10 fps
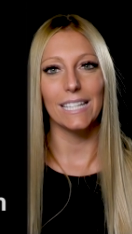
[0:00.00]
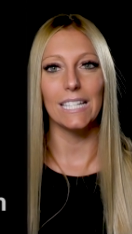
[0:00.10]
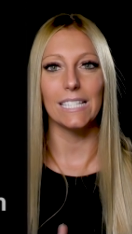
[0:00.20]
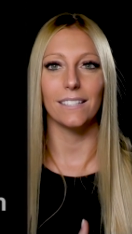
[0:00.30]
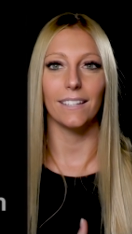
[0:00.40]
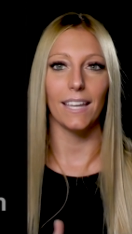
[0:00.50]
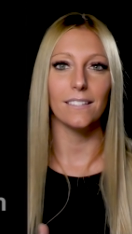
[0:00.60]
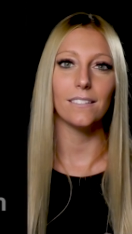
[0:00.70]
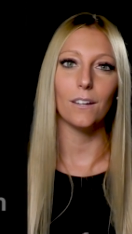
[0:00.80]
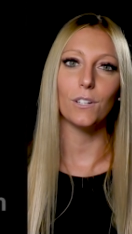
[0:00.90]
in this
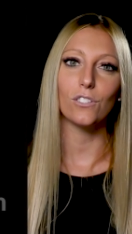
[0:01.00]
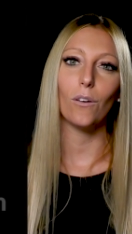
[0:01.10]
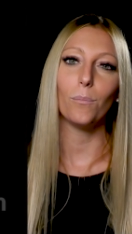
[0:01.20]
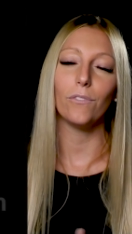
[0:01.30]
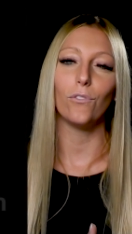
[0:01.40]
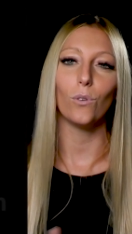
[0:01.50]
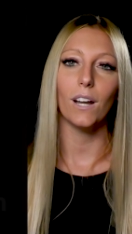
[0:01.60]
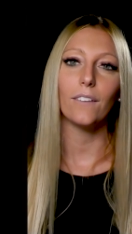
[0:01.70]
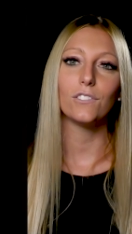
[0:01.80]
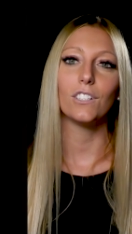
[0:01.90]
case series of before before
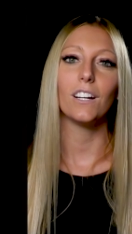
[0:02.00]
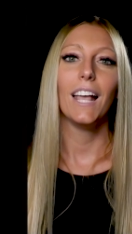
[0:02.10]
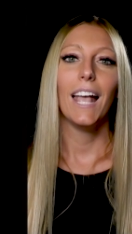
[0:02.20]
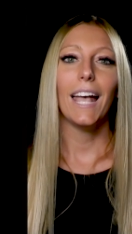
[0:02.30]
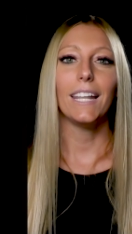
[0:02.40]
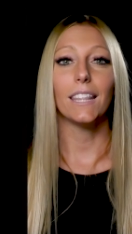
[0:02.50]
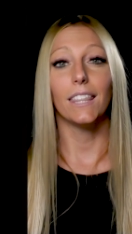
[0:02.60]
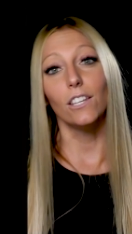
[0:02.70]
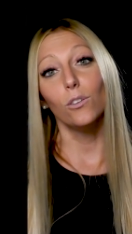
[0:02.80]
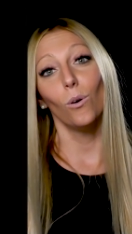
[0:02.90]
and after, and
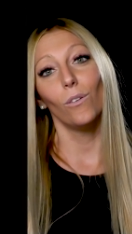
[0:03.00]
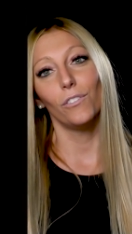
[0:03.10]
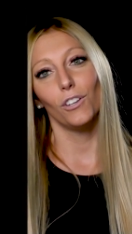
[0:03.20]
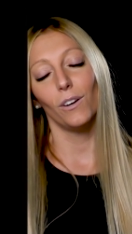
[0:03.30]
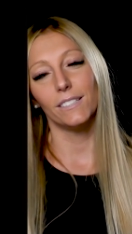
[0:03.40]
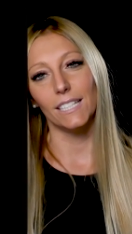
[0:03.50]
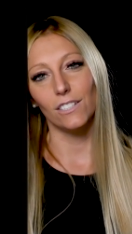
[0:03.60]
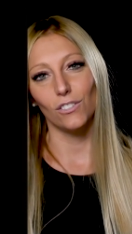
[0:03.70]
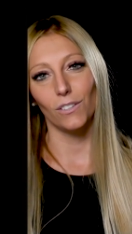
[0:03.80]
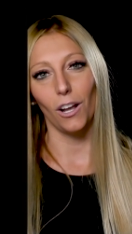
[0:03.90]
thank you all for your attention.